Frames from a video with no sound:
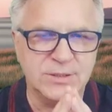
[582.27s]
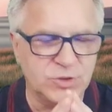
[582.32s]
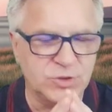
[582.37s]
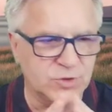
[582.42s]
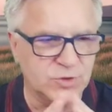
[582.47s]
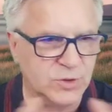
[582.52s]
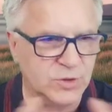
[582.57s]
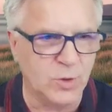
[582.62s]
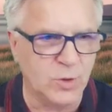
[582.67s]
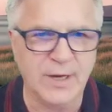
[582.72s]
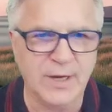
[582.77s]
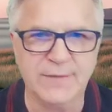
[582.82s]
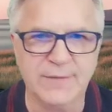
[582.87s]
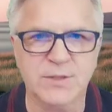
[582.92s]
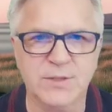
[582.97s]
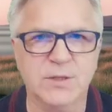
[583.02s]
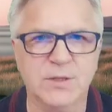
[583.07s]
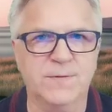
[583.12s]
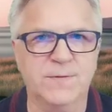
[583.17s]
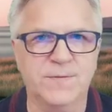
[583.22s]
Just go have
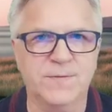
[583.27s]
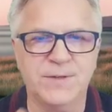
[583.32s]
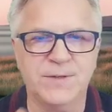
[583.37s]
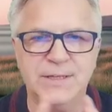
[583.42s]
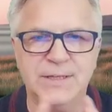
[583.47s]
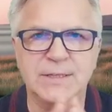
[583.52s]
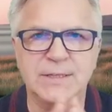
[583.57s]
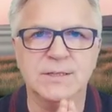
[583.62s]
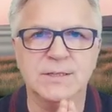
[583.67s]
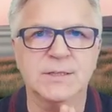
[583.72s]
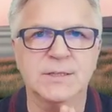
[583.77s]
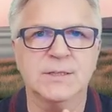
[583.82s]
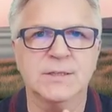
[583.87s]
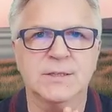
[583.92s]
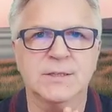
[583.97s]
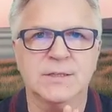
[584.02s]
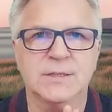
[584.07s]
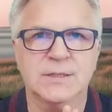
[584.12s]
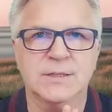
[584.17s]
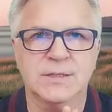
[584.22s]
a coffee,
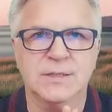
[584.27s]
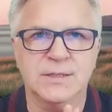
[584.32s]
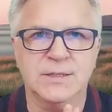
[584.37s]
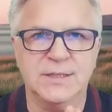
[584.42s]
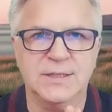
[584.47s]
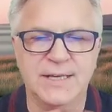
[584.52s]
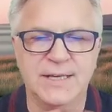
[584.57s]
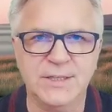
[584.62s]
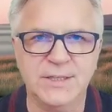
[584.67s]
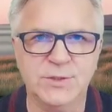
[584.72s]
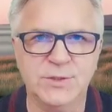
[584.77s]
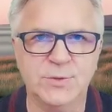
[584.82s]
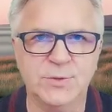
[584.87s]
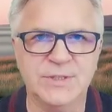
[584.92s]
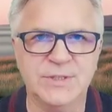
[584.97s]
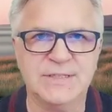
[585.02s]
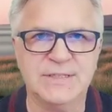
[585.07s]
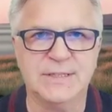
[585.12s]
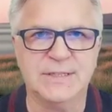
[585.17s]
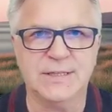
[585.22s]
let it do
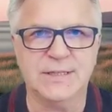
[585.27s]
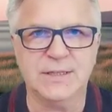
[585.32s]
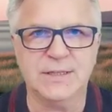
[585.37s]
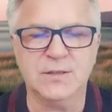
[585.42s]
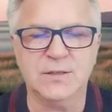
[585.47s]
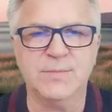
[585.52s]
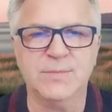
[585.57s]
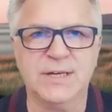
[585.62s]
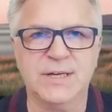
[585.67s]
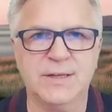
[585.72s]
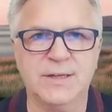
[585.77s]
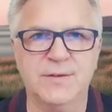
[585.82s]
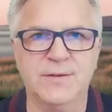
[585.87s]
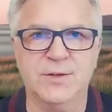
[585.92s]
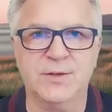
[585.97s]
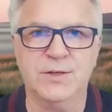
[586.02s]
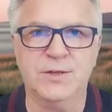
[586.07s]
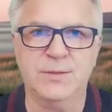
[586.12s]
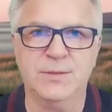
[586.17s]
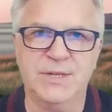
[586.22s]
its thing, come back in
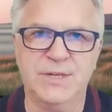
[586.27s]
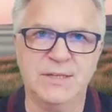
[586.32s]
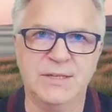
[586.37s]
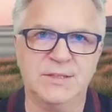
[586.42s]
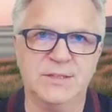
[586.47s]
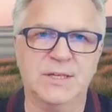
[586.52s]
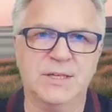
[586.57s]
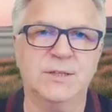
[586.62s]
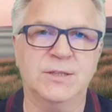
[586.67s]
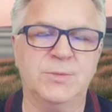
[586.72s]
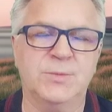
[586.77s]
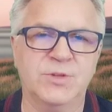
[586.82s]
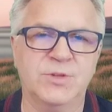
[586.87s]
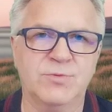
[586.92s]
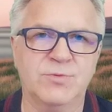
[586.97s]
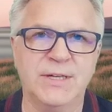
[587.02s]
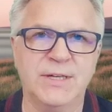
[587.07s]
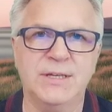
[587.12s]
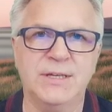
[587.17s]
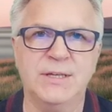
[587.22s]
30 minutes and it'll be
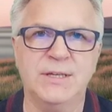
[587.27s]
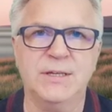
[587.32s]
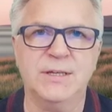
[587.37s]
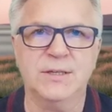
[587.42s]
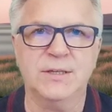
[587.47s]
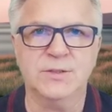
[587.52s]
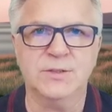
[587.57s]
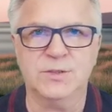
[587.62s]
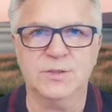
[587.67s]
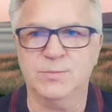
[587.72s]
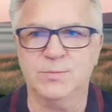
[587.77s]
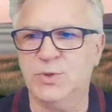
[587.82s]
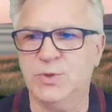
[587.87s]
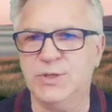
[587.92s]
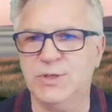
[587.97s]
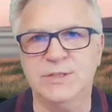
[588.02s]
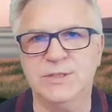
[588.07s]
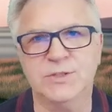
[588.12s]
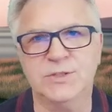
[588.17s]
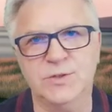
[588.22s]
ready to
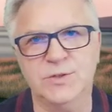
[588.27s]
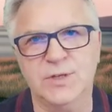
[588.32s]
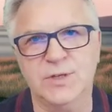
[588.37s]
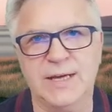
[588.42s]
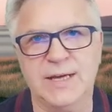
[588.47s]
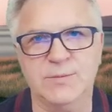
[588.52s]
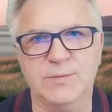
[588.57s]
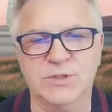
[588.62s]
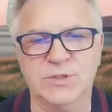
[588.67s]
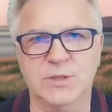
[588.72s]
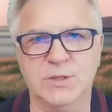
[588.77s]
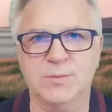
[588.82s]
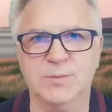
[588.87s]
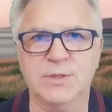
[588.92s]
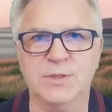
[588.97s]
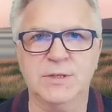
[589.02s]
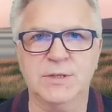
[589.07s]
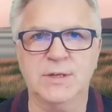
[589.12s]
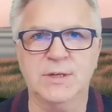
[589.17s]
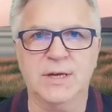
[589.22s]
put into your laptop
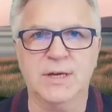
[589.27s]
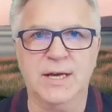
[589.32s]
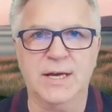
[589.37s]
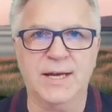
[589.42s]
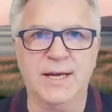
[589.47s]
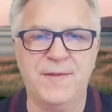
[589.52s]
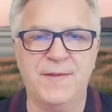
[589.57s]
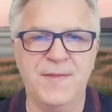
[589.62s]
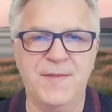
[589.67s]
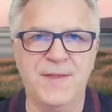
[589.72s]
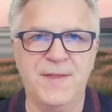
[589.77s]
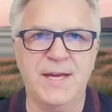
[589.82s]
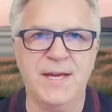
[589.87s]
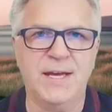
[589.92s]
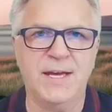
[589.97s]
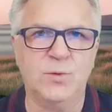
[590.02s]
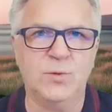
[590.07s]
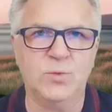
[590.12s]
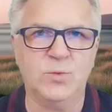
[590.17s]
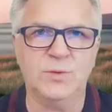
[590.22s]
and
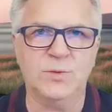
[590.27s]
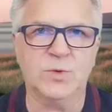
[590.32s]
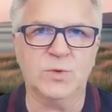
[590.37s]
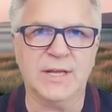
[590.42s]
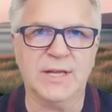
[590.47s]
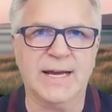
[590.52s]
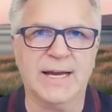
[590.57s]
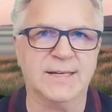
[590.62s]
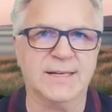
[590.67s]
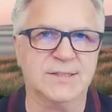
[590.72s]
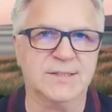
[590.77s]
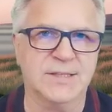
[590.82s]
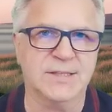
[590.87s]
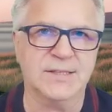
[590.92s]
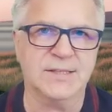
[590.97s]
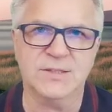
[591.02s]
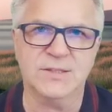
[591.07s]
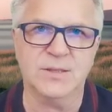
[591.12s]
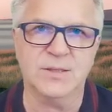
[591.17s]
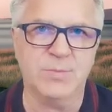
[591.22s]
there we will
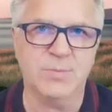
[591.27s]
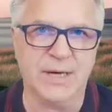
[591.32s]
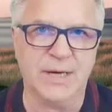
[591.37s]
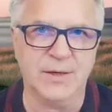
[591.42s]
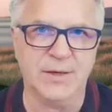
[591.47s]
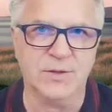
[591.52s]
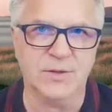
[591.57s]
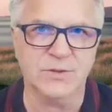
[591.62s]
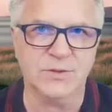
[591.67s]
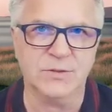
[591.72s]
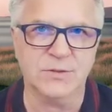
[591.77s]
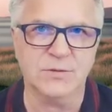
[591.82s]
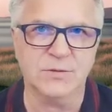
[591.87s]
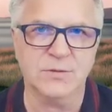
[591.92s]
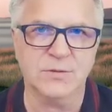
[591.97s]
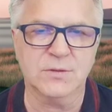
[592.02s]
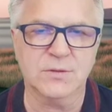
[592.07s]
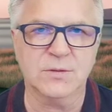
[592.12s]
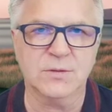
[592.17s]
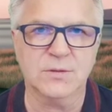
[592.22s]
access the BIOS.
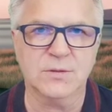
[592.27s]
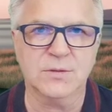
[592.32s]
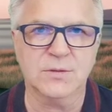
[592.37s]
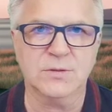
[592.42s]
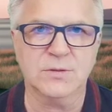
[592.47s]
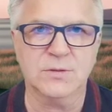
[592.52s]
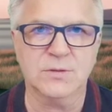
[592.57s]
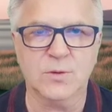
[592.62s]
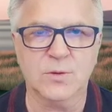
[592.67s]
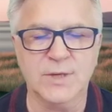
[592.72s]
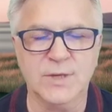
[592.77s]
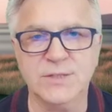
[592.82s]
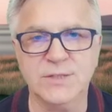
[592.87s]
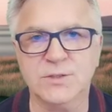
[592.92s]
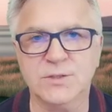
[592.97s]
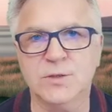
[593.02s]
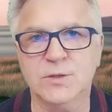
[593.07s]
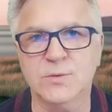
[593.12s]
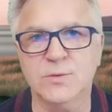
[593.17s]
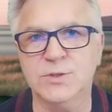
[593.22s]
So
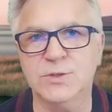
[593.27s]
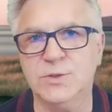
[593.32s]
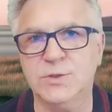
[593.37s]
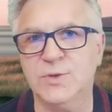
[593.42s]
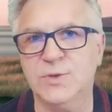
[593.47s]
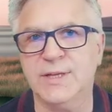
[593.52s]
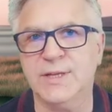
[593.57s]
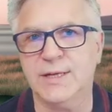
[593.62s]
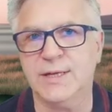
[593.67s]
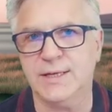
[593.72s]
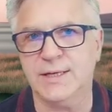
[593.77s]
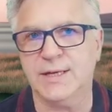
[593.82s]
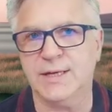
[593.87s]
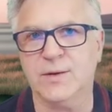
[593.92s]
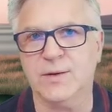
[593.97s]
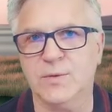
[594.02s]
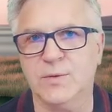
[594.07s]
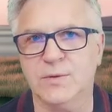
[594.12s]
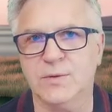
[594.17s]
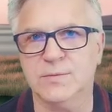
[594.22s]
let's go and do that
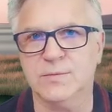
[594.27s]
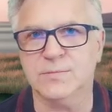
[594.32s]
now.